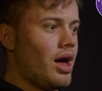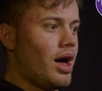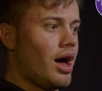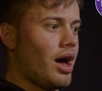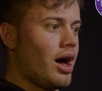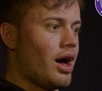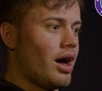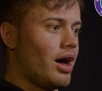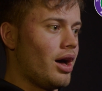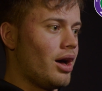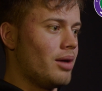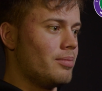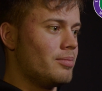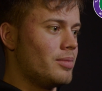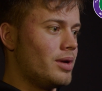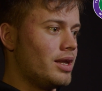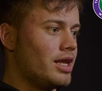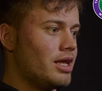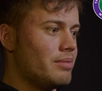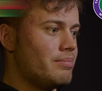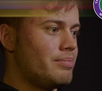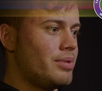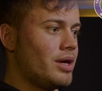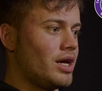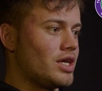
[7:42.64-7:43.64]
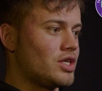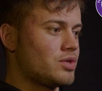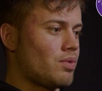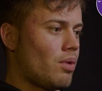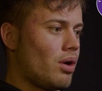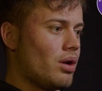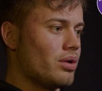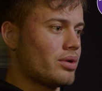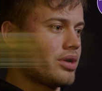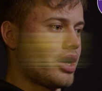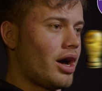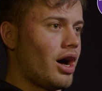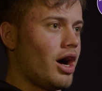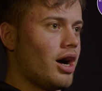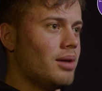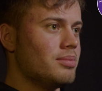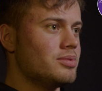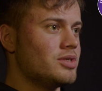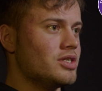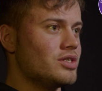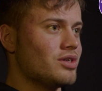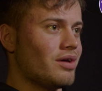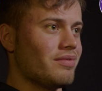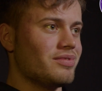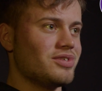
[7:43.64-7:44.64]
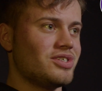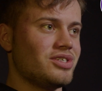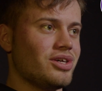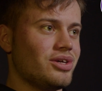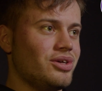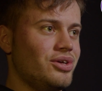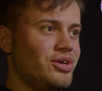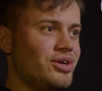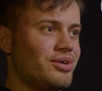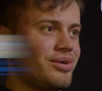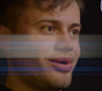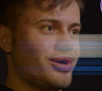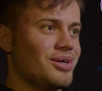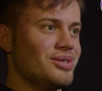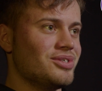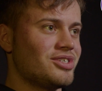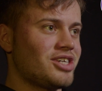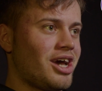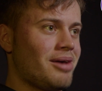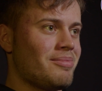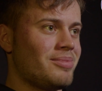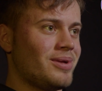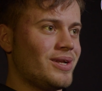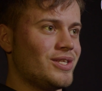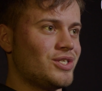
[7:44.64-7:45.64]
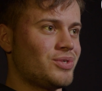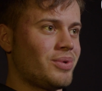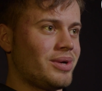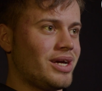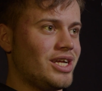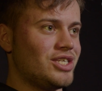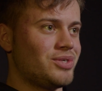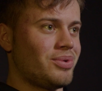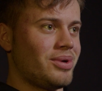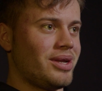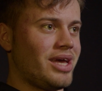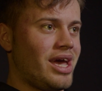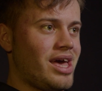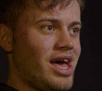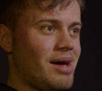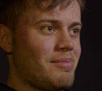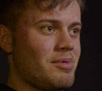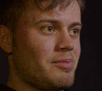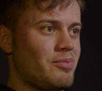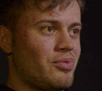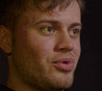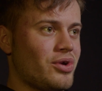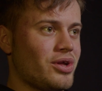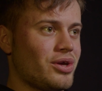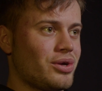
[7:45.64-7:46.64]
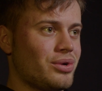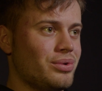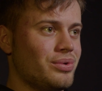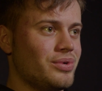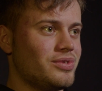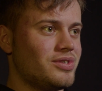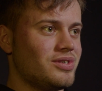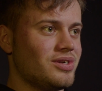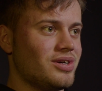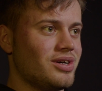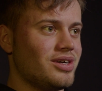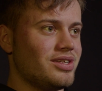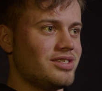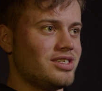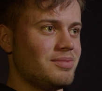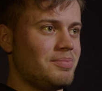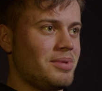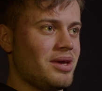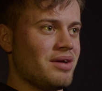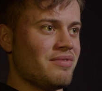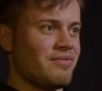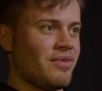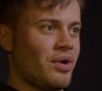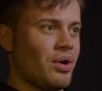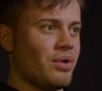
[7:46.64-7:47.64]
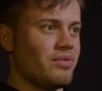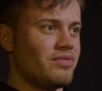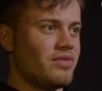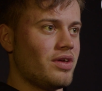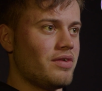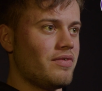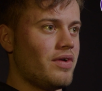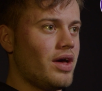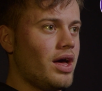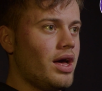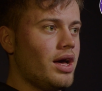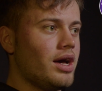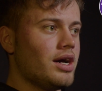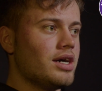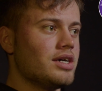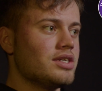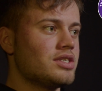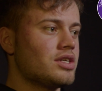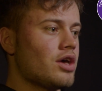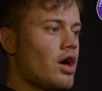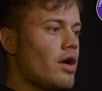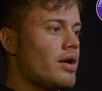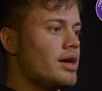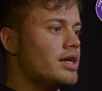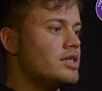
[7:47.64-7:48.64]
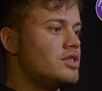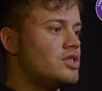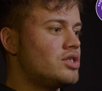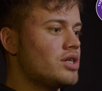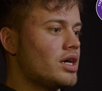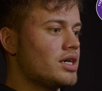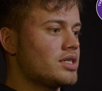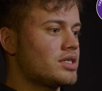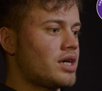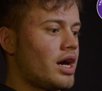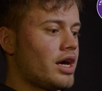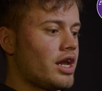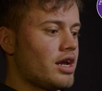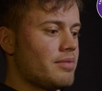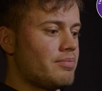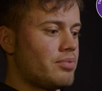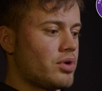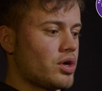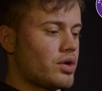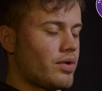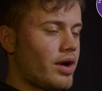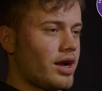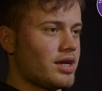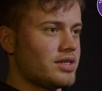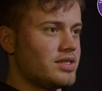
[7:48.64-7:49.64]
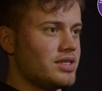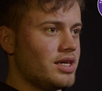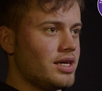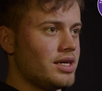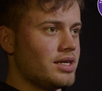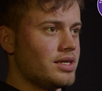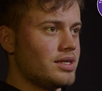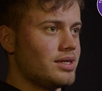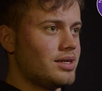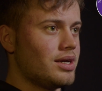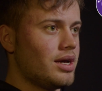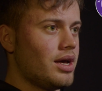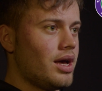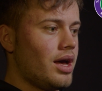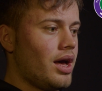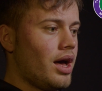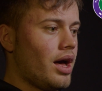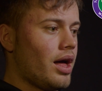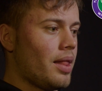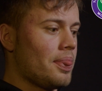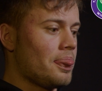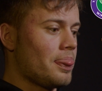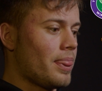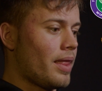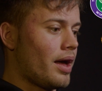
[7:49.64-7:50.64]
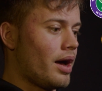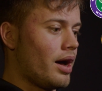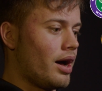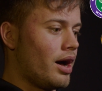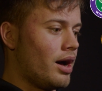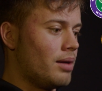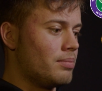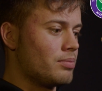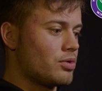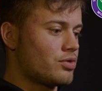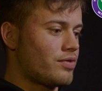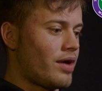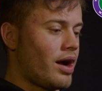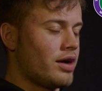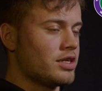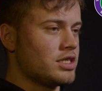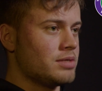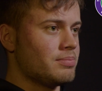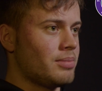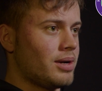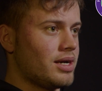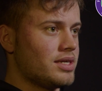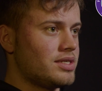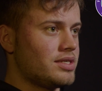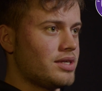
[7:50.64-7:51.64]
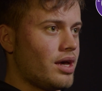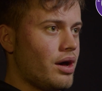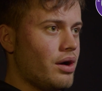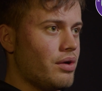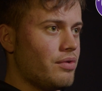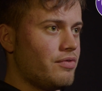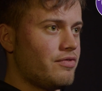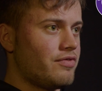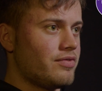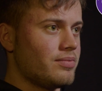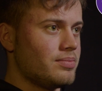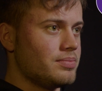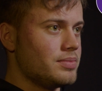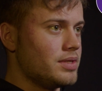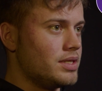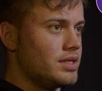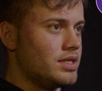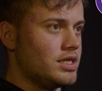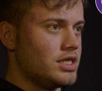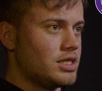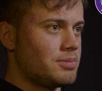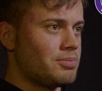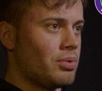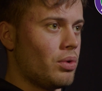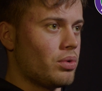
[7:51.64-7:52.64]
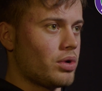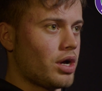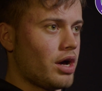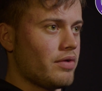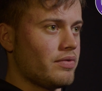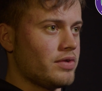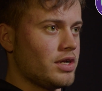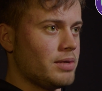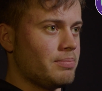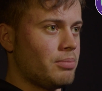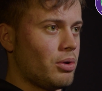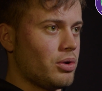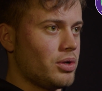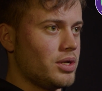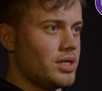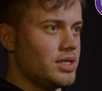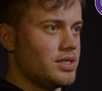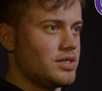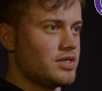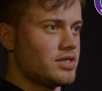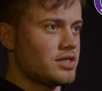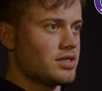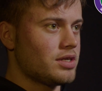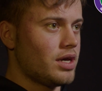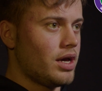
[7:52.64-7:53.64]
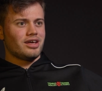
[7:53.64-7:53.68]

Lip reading: Olympics, World Cups, there's obviously Euros coming in 2028, that'd be pretty cool to be involved with. So it's just kind of progressing, grounding myself in these sport governing bodies.